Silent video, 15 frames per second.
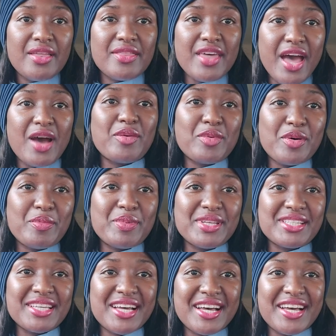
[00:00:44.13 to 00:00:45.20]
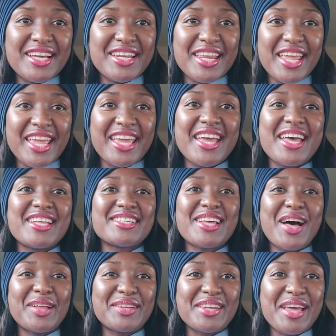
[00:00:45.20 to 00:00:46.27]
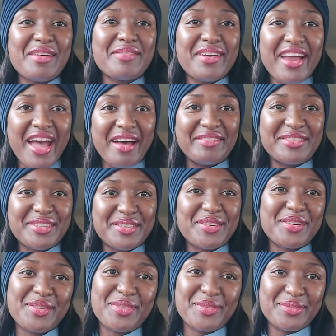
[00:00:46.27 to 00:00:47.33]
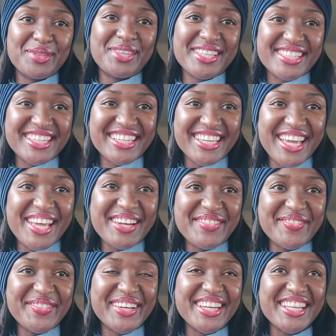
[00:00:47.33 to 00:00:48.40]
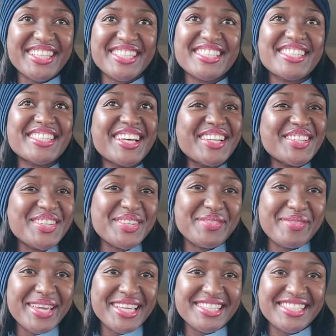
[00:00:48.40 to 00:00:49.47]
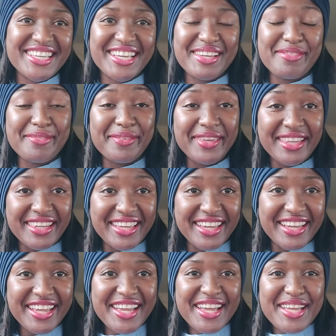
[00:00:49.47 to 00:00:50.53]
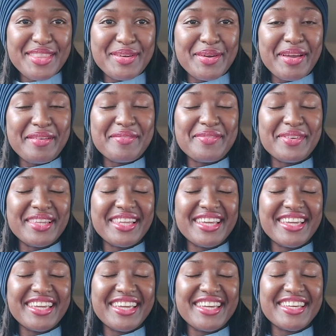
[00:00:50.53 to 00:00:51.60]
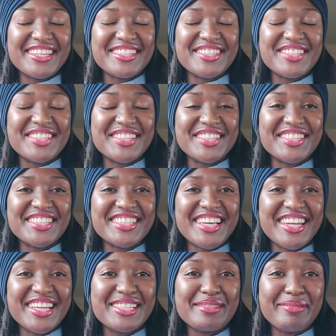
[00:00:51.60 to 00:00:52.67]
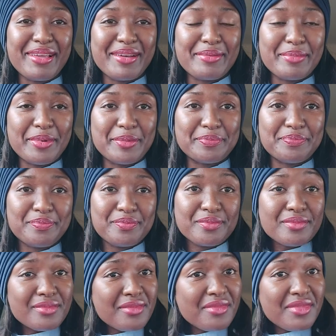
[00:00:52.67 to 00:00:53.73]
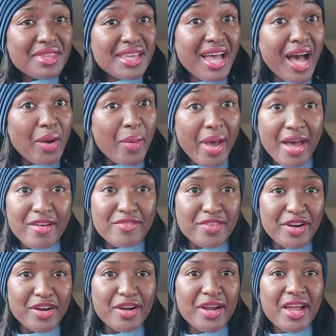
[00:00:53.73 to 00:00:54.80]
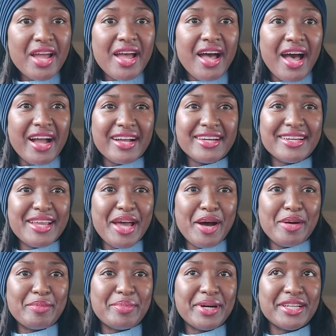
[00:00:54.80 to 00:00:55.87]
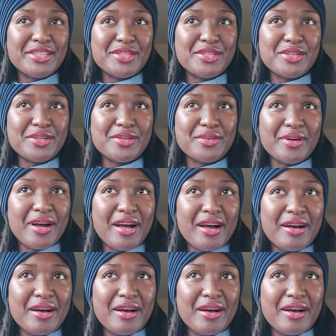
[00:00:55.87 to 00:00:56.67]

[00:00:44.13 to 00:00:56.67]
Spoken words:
that will be done and I'll never have to go through this again. But it's such an amazing feeling. The way I'm feeling is just unexplainable. However, I couldn't help but to